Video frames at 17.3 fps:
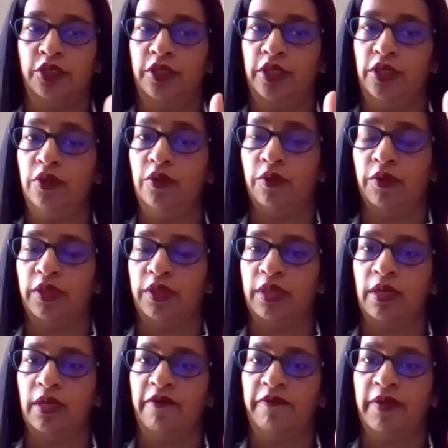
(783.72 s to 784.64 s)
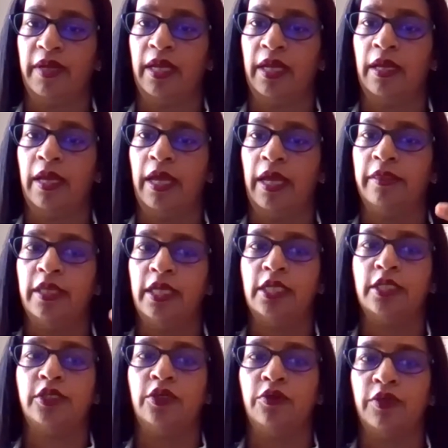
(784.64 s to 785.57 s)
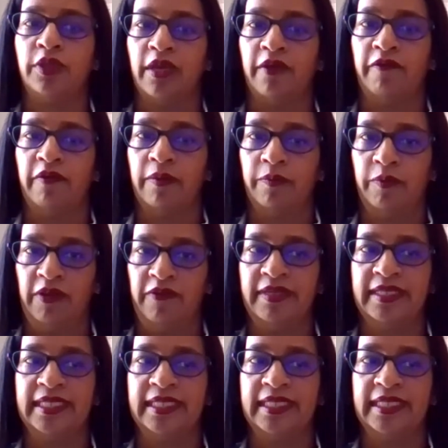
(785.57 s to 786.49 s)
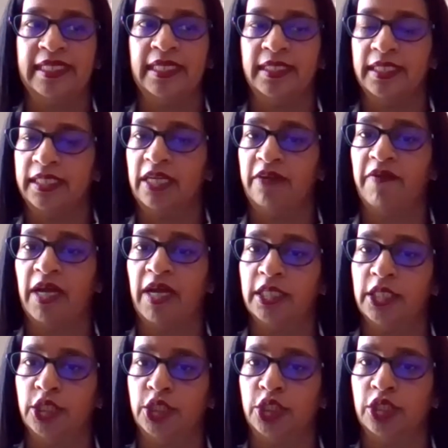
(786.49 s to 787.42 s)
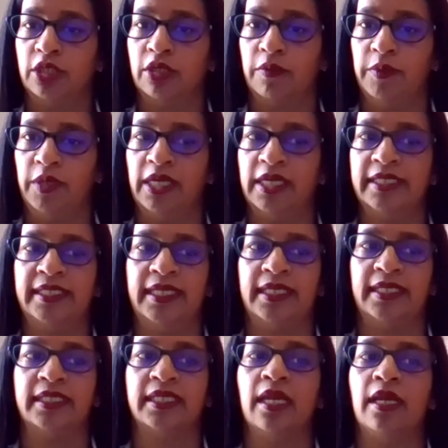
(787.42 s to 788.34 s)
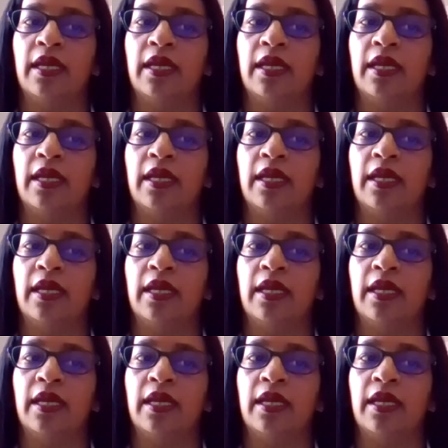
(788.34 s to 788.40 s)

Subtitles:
youth, and these youth are from previously disadvantaged communities